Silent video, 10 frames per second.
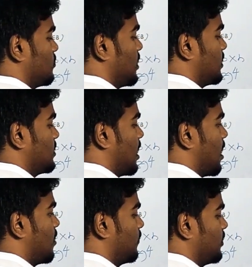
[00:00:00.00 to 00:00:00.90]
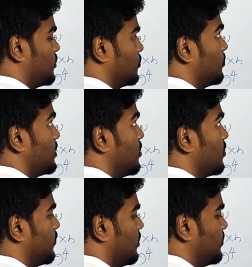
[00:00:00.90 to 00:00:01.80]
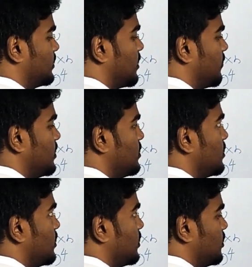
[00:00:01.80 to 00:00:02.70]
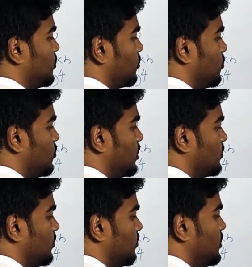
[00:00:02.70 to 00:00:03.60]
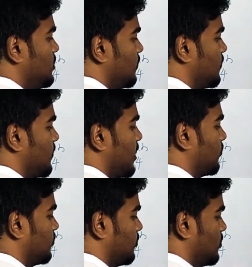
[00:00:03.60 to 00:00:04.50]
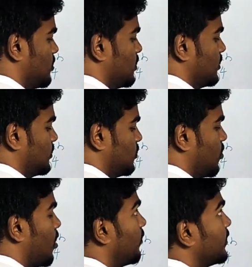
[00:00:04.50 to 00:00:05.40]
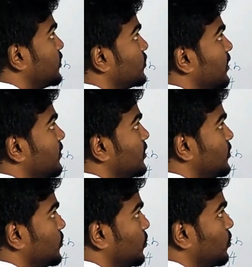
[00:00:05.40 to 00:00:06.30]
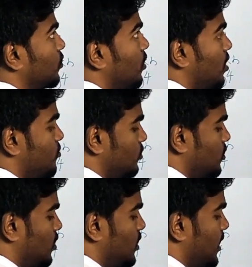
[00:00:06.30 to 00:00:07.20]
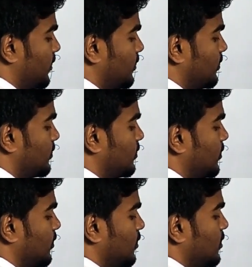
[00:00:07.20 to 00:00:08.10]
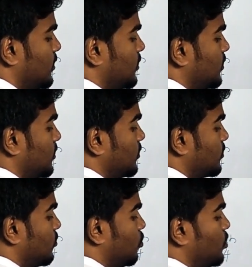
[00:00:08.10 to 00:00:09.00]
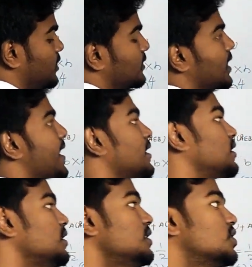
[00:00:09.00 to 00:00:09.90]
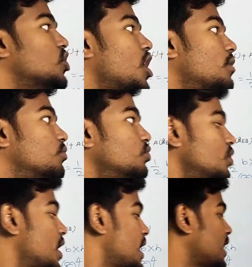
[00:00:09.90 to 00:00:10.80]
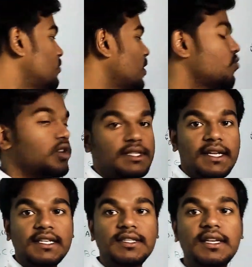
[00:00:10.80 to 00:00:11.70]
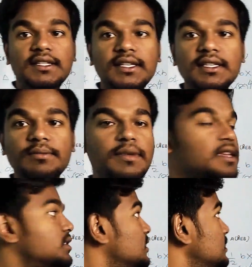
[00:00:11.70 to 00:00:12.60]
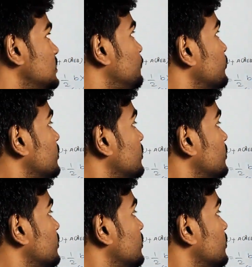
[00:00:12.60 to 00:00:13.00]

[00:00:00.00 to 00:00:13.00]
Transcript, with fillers: Then half into PR will be 7 into QS will be 5. So half into 7 into Ramu solved like this. So who is correct is Ramu and why what is the reason is base is